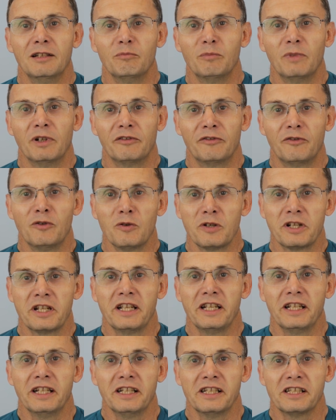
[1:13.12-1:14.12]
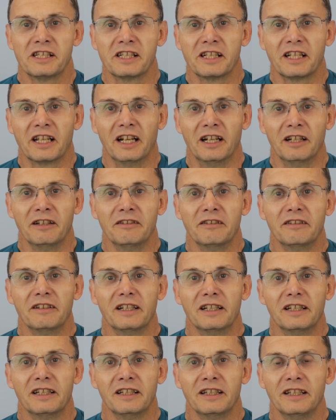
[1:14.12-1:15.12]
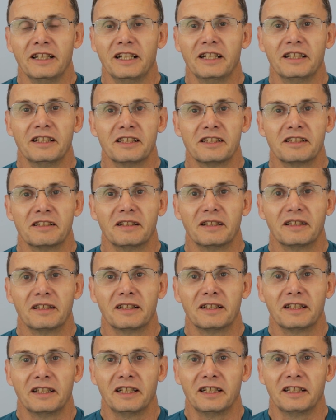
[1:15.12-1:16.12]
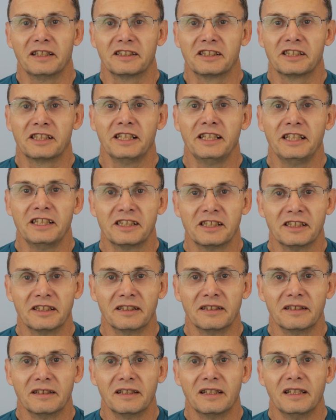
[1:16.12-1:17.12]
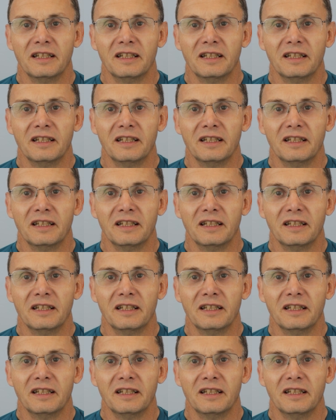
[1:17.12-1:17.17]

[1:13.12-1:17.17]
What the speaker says: But 40 years ago, early in the season,